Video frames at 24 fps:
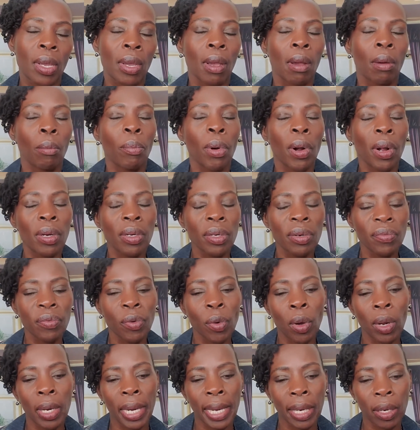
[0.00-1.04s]
Part of
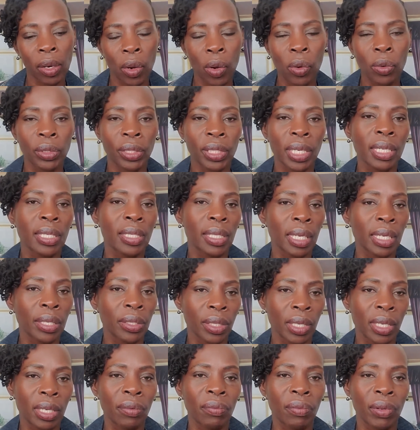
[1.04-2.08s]
what I coach and teach
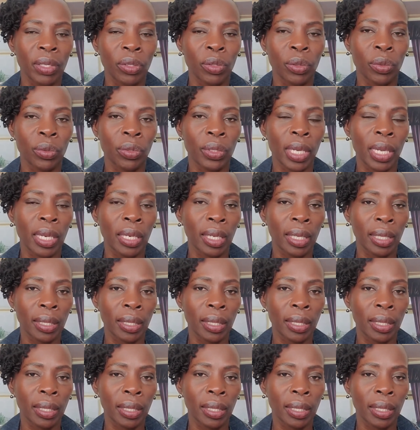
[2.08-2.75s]
individuals in